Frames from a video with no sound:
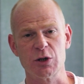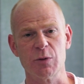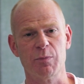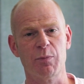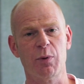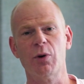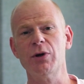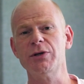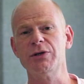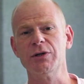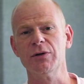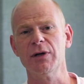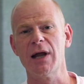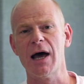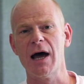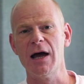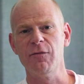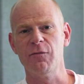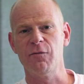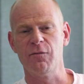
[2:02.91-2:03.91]
support your
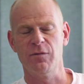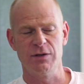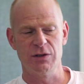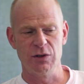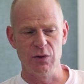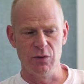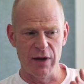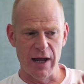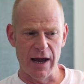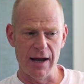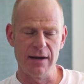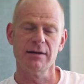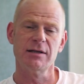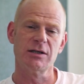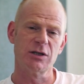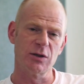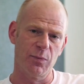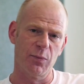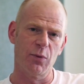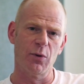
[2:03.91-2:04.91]
life, to then
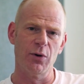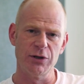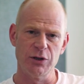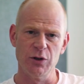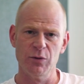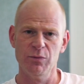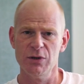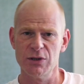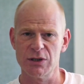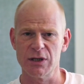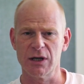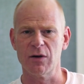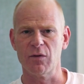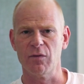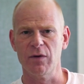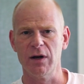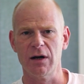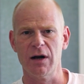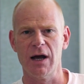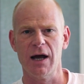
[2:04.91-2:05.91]
support your music
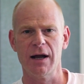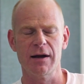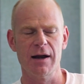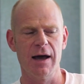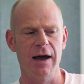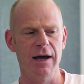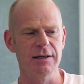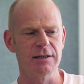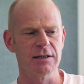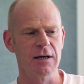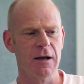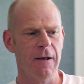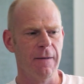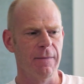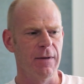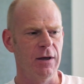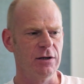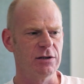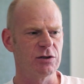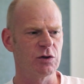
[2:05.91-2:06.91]
career at night,
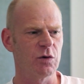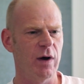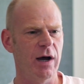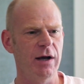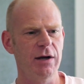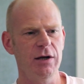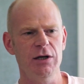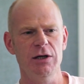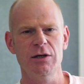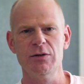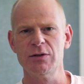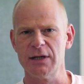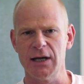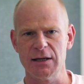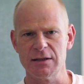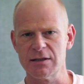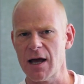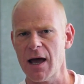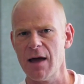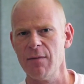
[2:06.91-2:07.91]
try to use
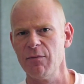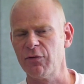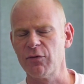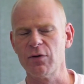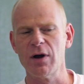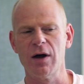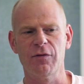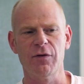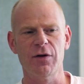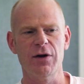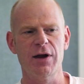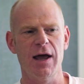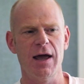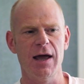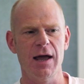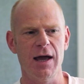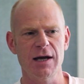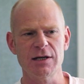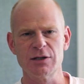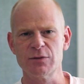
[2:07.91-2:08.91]
that time throughout the
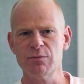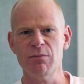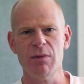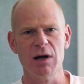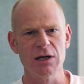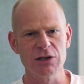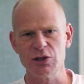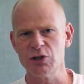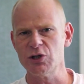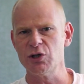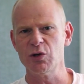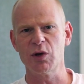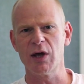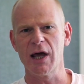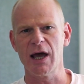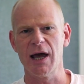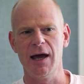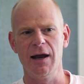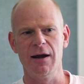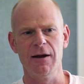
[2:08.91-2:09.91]
day as much as you
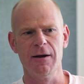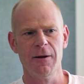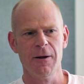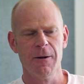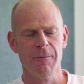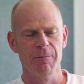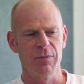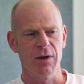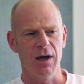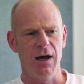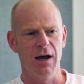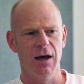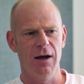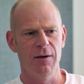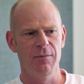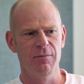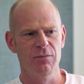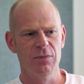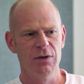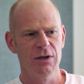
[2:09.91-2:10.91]
can,
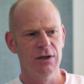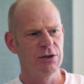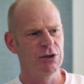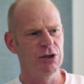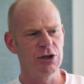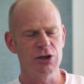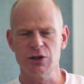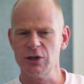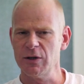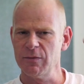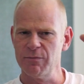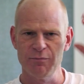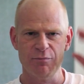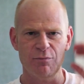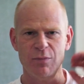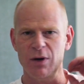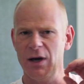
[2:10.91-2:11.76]
just to